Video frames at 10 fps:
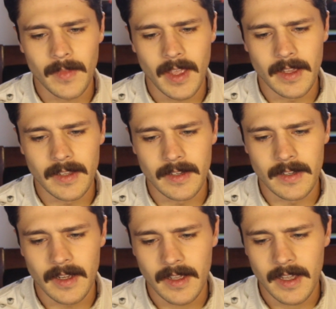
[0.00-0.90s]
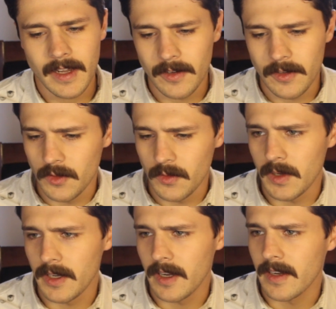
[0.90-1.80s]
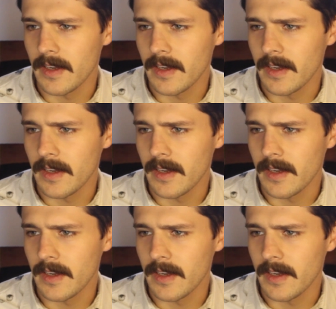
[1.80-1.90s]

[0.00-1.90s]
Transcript: and characters and whatnot,